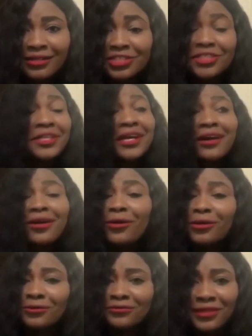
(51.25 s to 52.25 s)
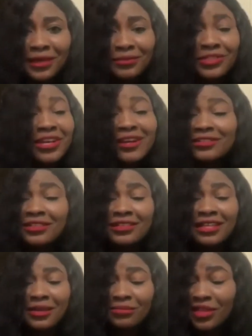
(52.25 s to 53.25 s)
Jika, all of them. Cha-Cha
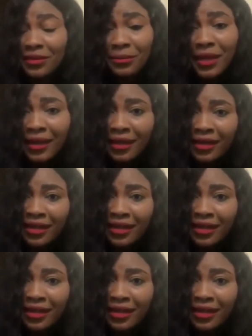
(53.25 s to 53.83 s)
named them.